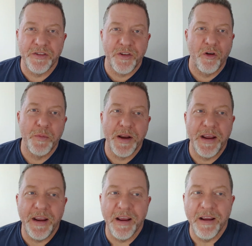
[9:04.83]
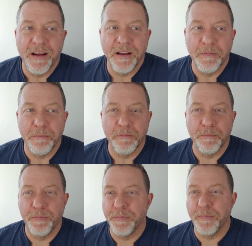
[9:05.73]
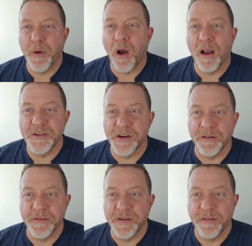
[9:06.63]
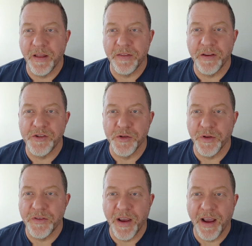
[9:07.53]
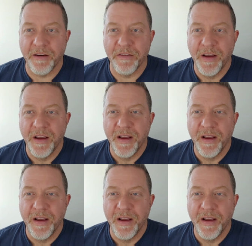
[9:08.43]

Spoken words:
is so many positives that these units have.